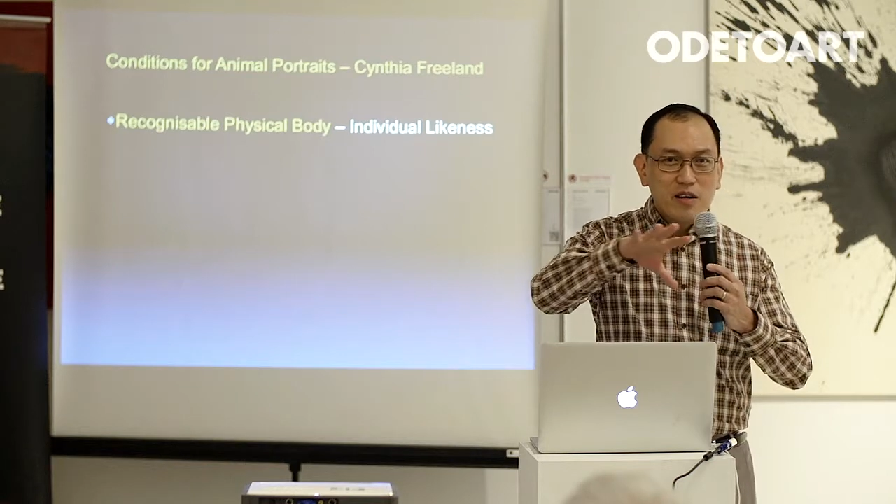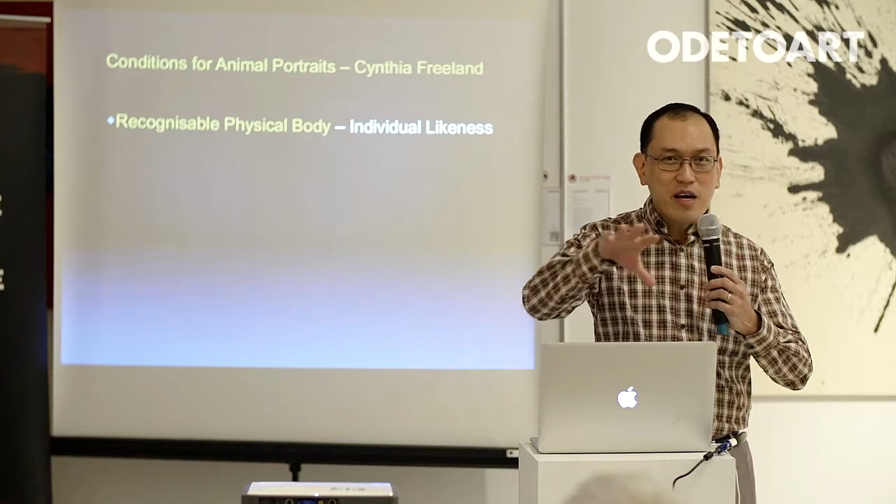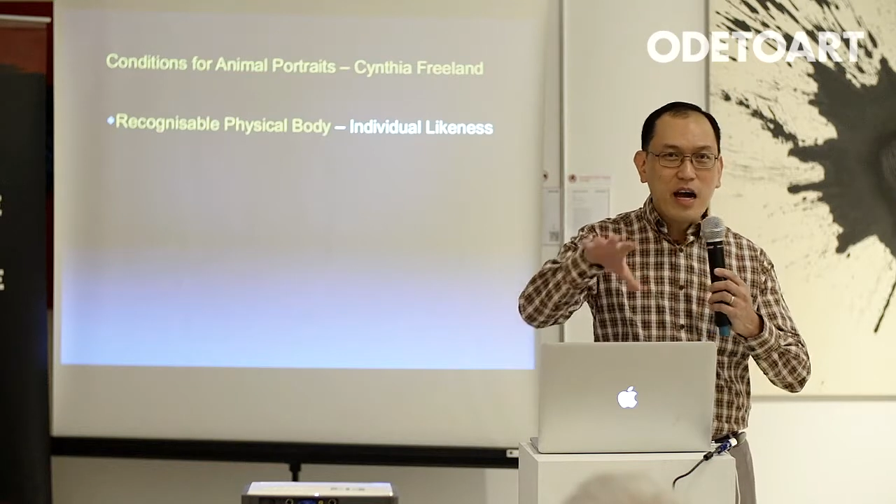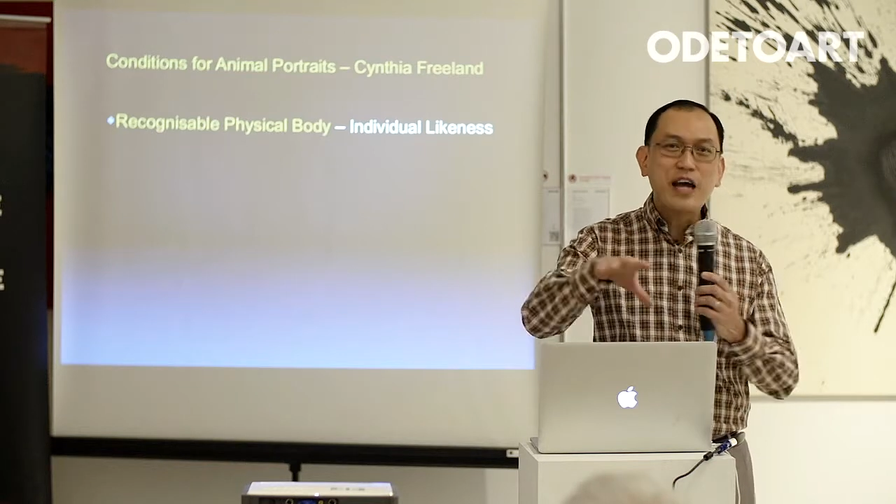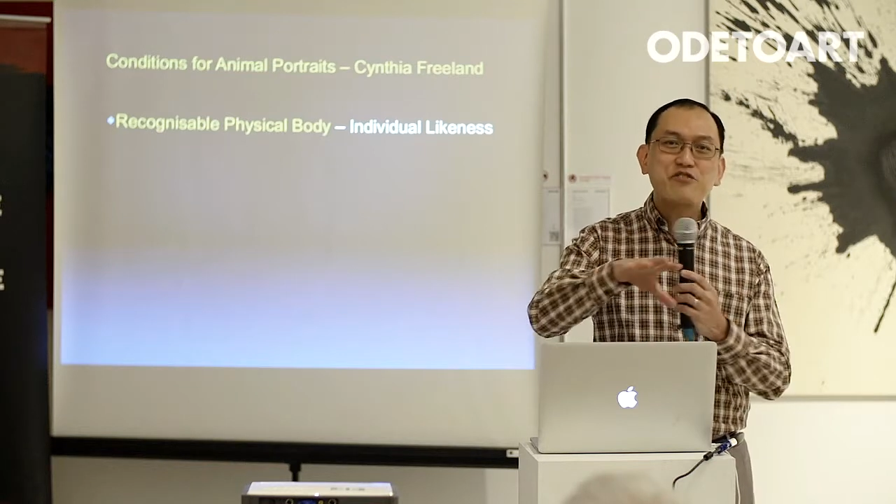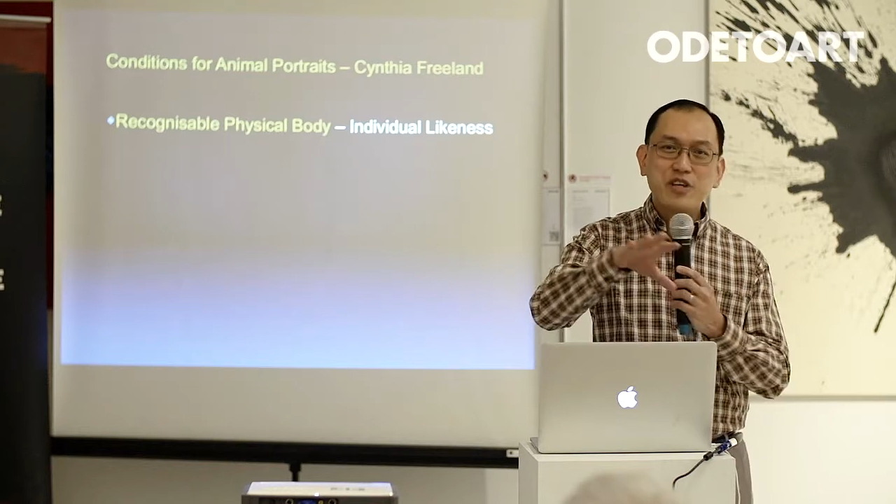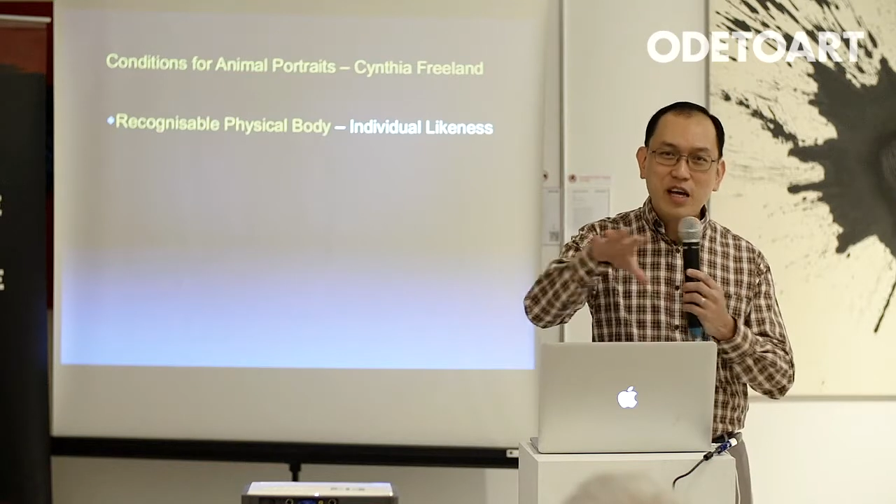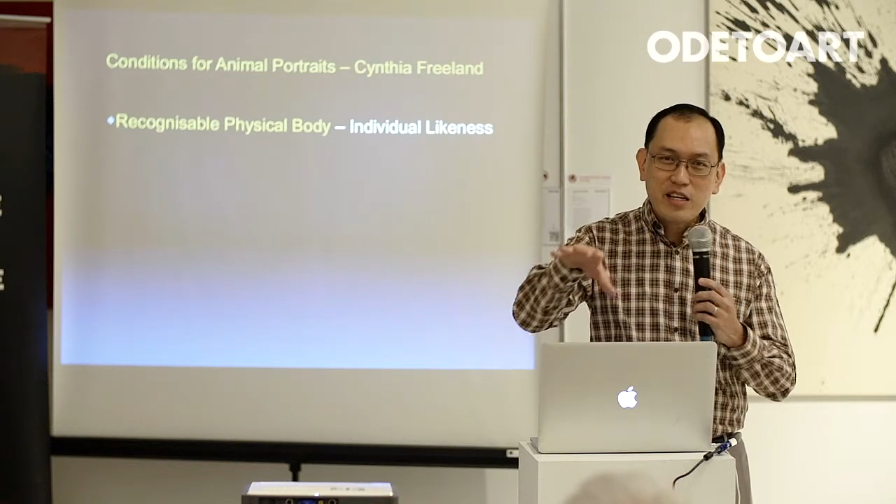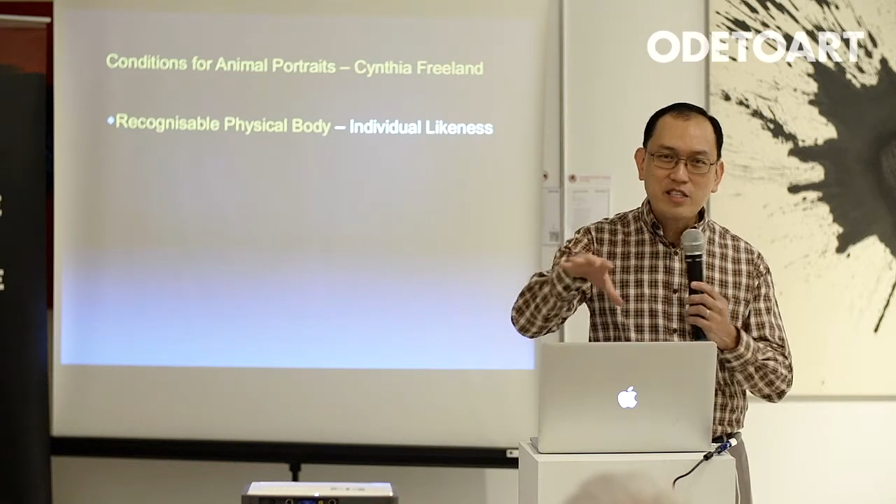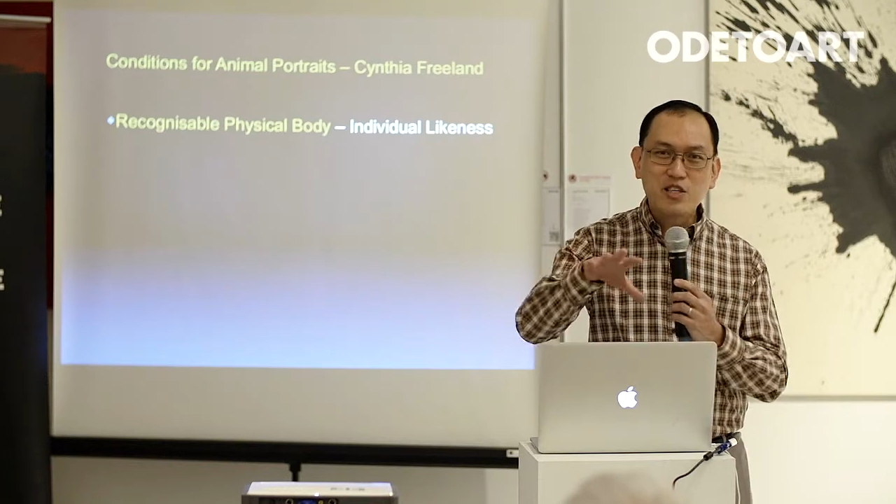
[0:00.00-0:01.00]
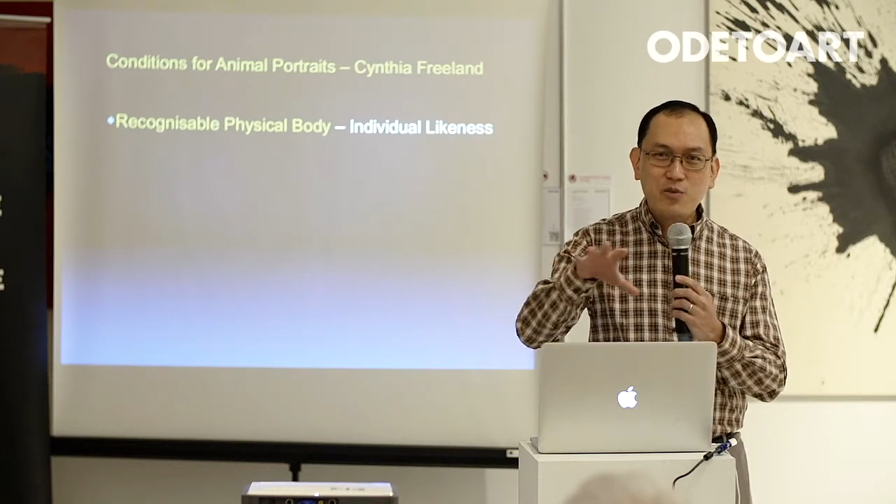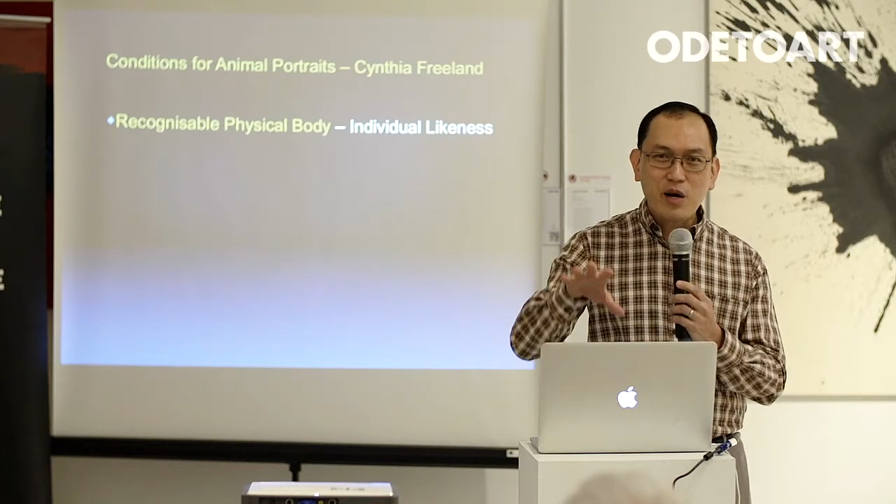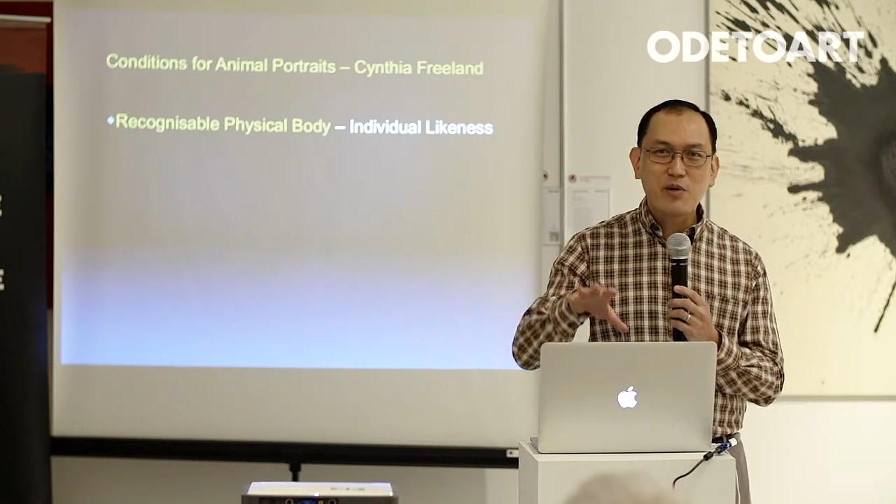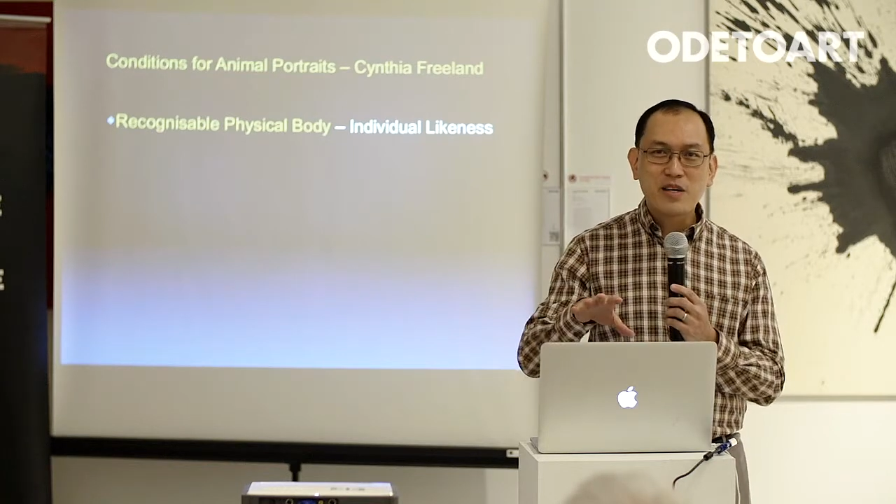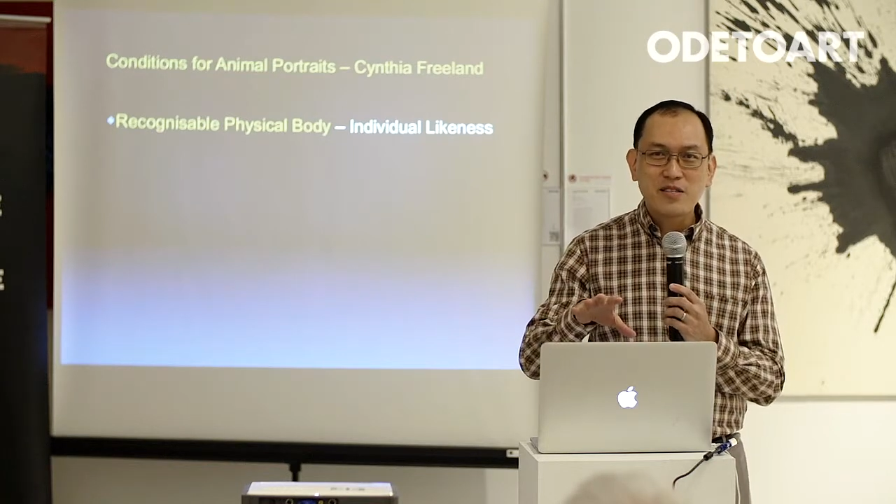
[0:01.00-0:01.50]
100 other
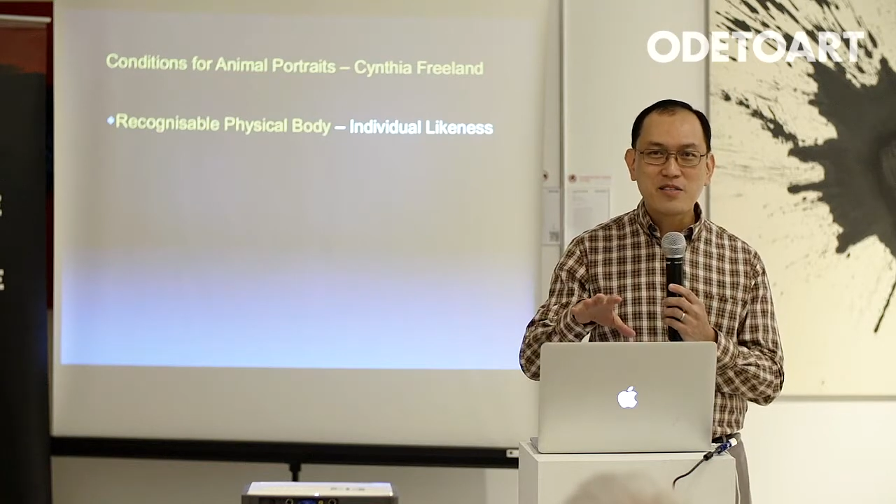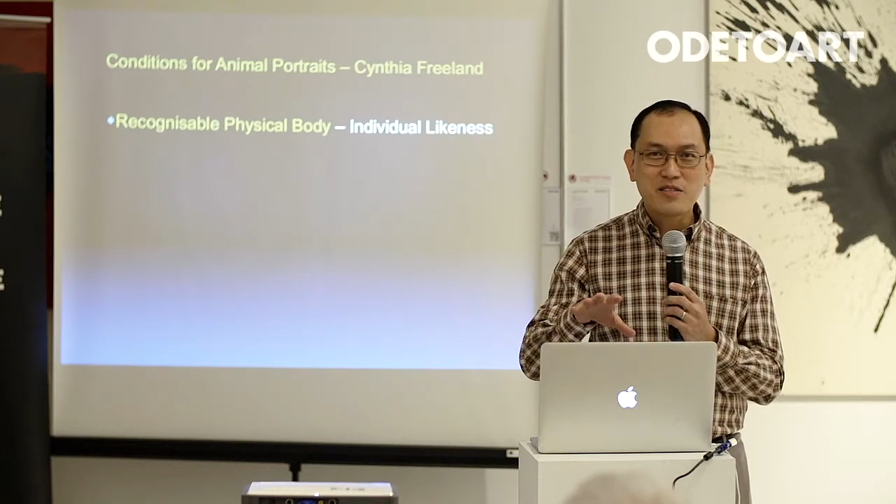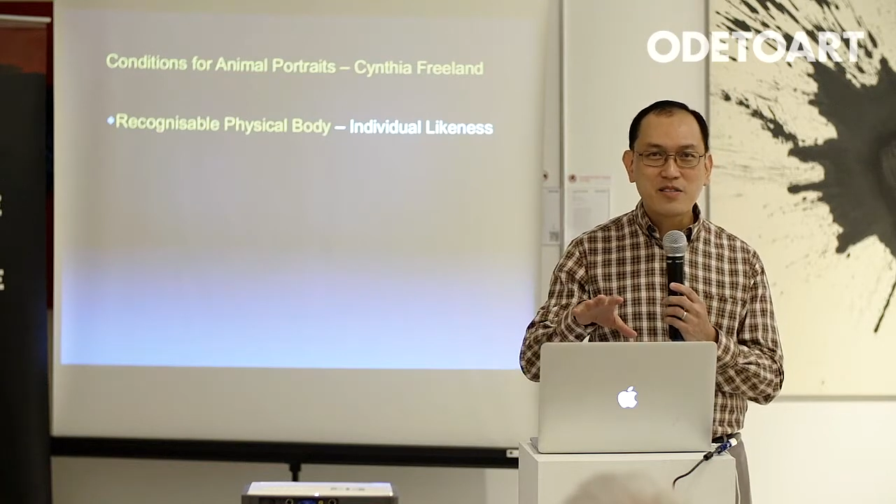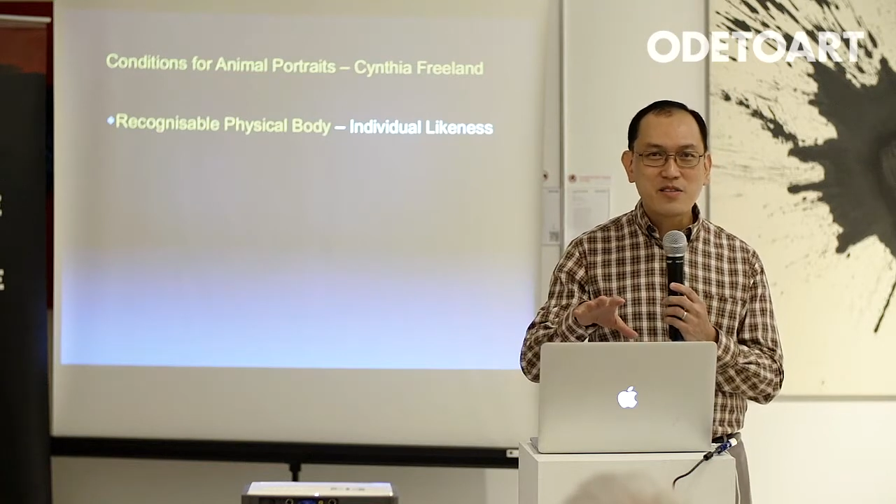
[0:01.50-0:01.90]
chihuahuas,